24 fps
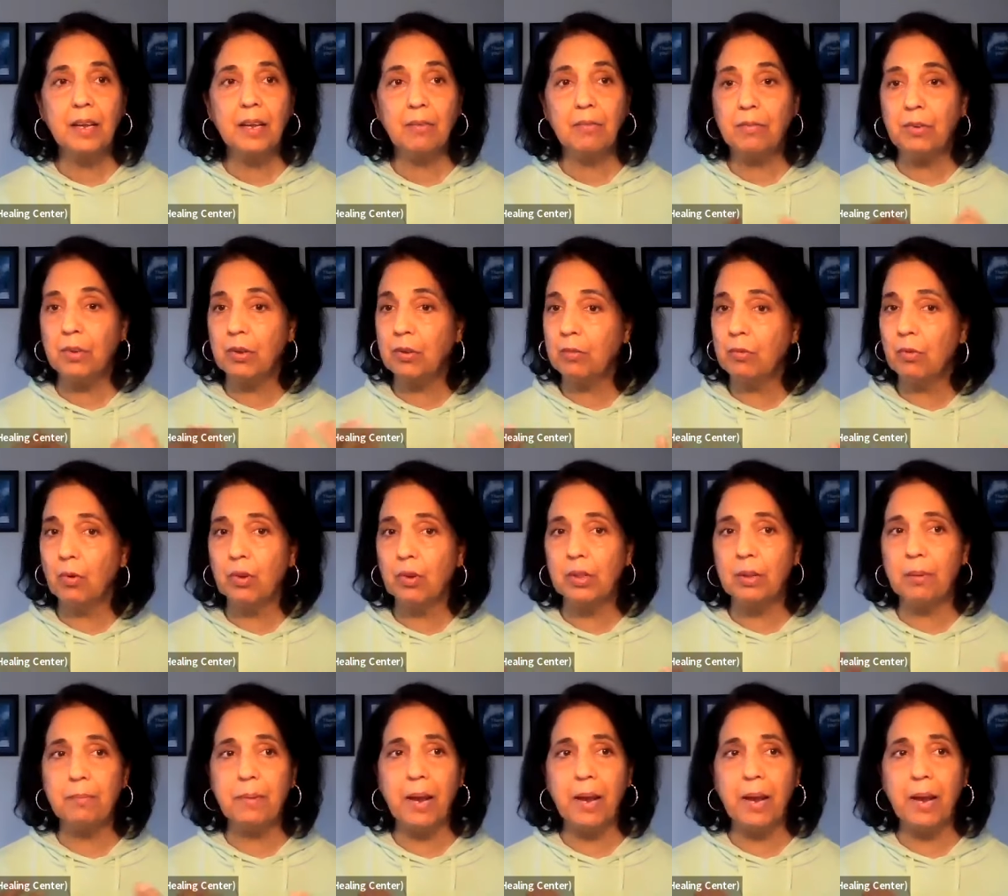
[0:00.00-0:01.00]
If you wore
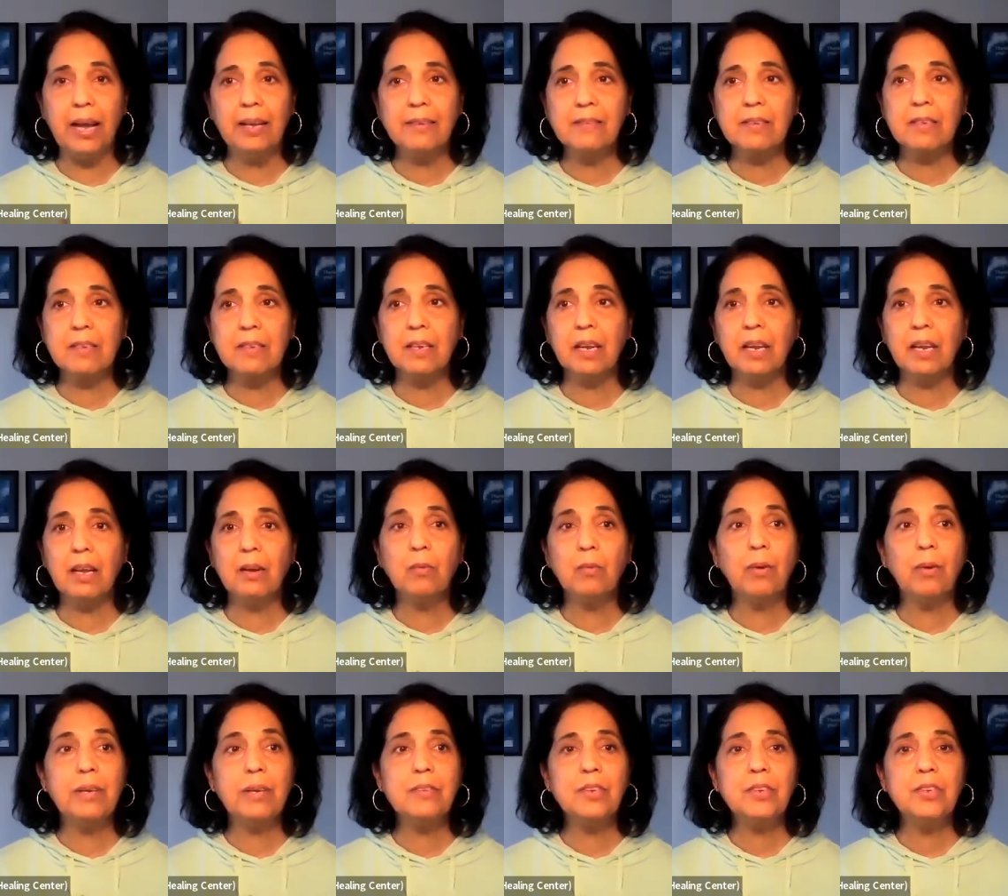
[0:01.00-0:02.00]
the masks, it
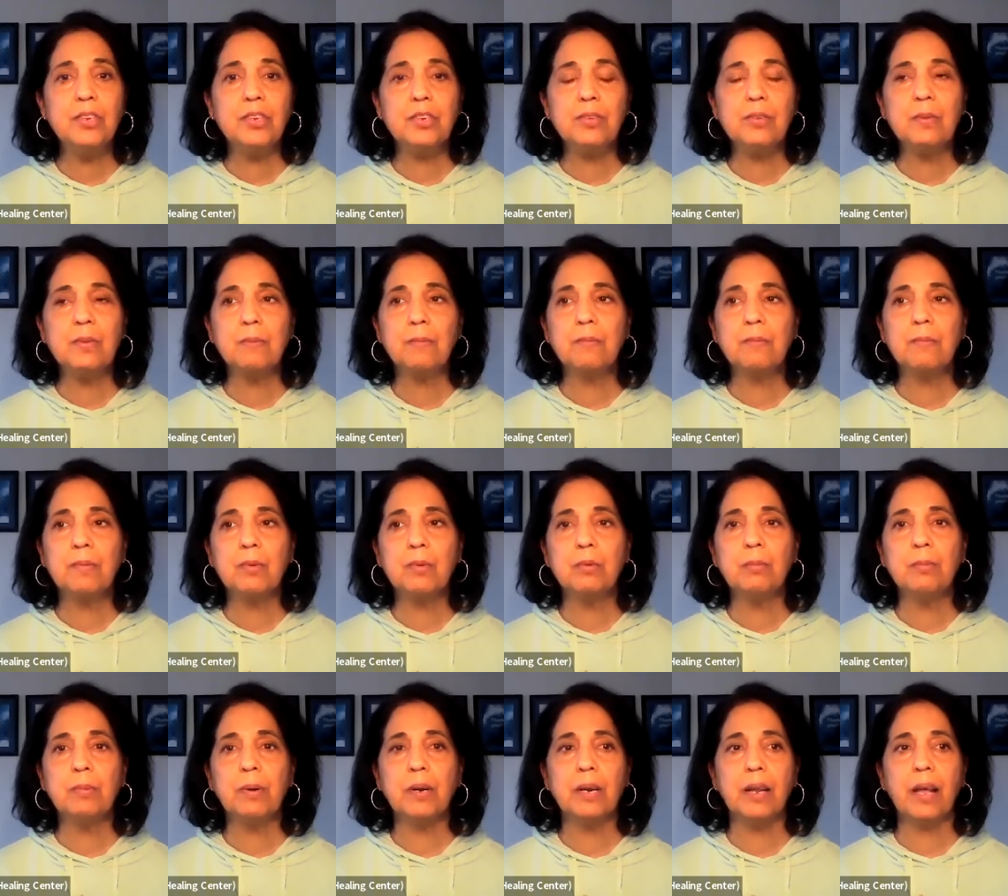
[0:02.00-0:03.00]
wasn't just
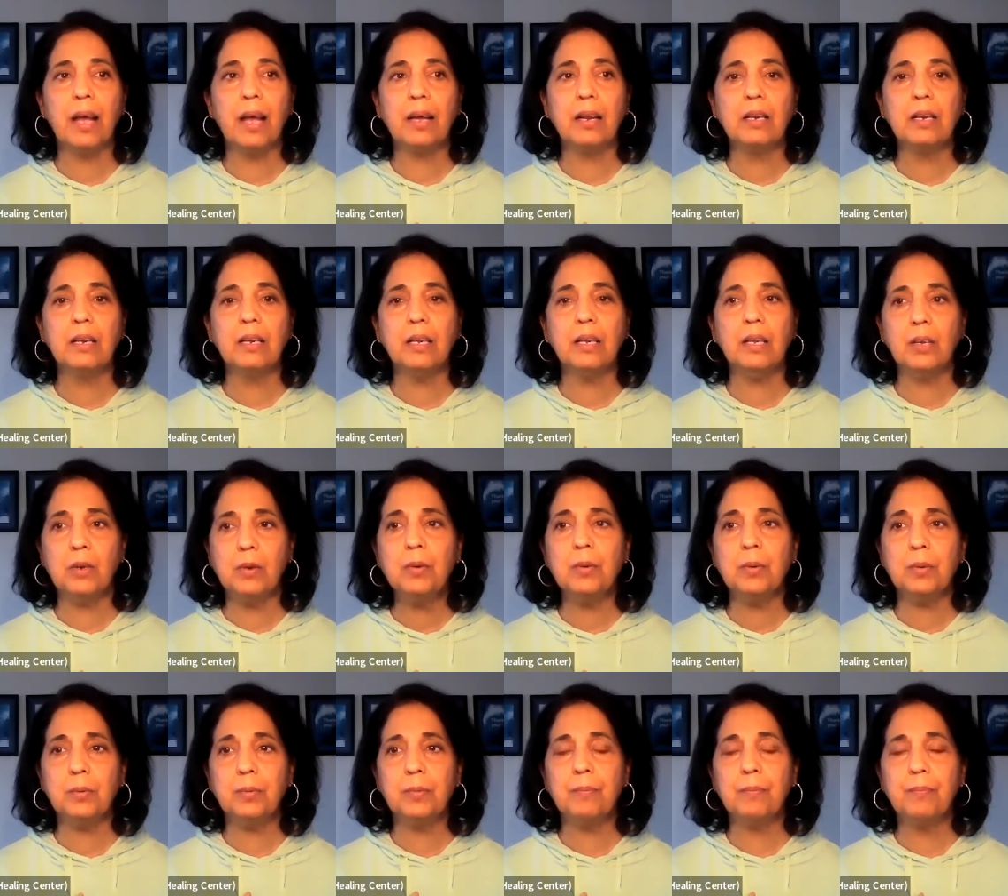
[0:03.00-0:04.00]
to protect
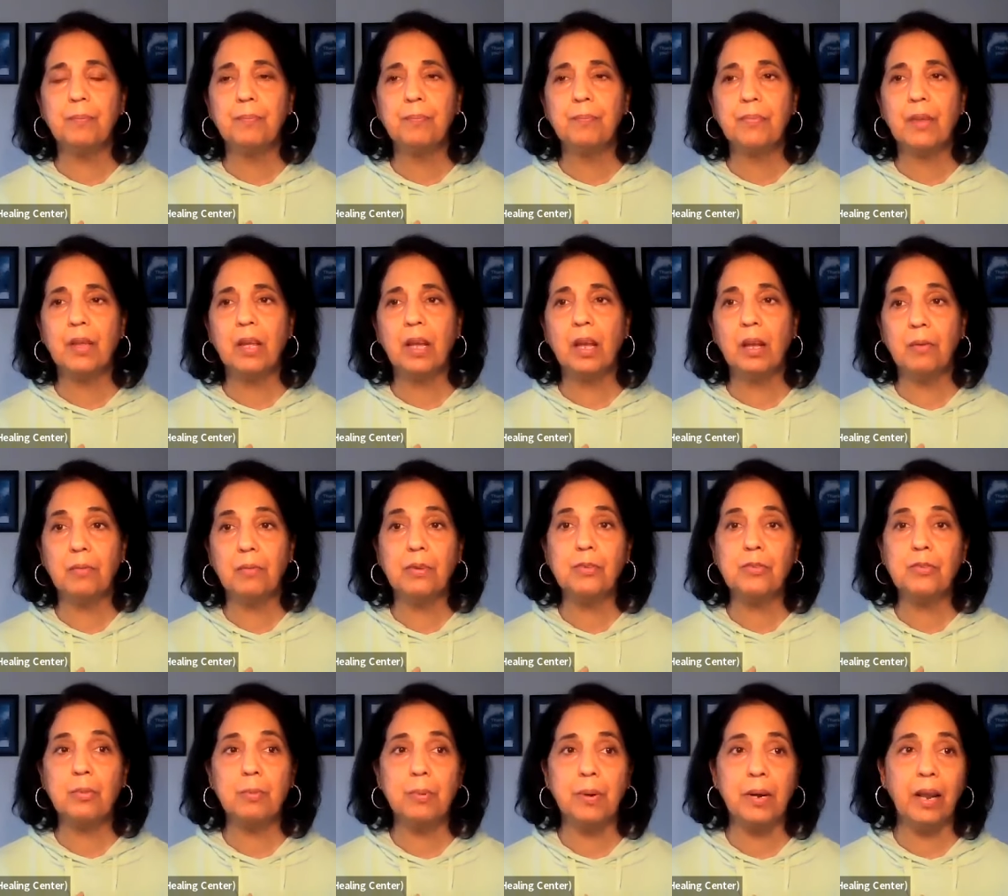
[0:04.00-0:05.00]
you, it
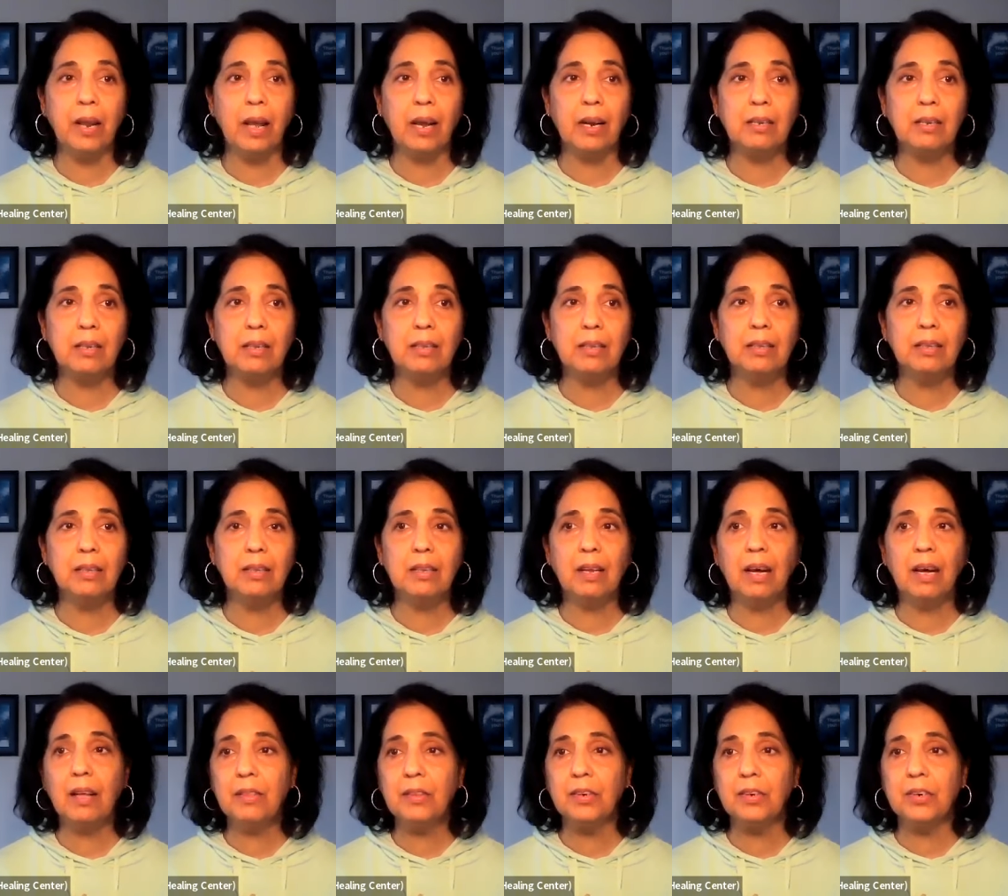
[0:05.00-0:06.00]
was to protect
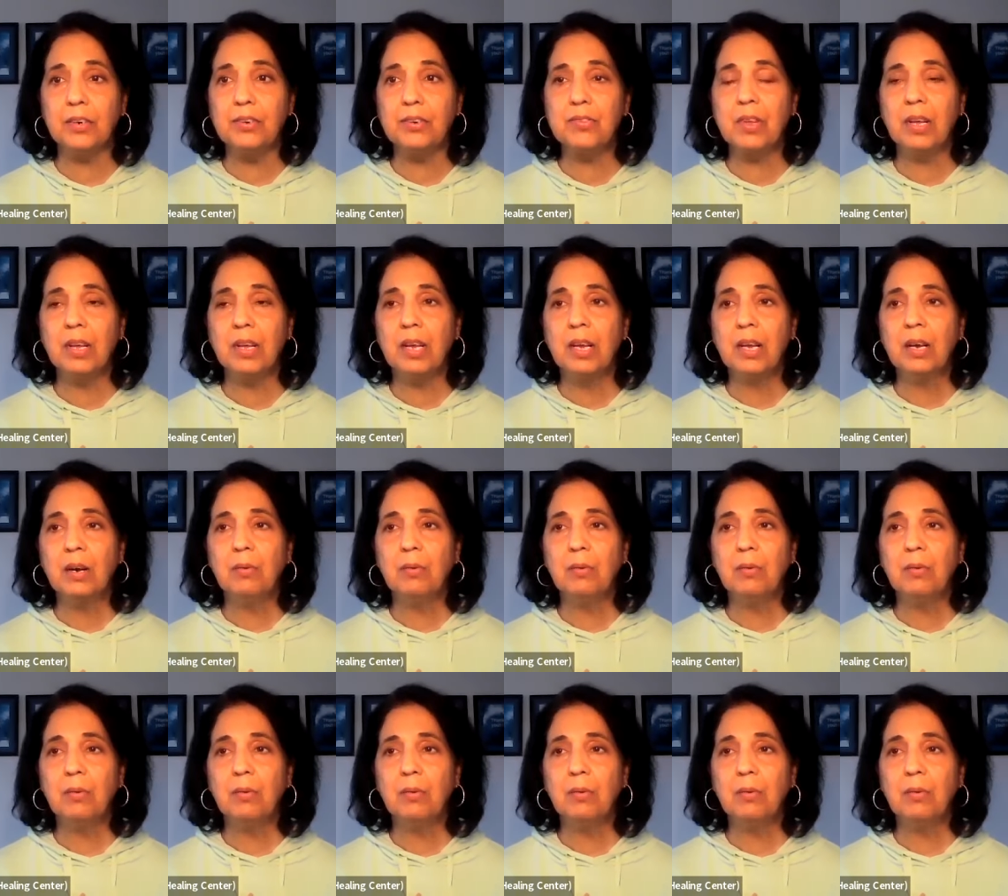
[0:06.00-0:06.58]
others.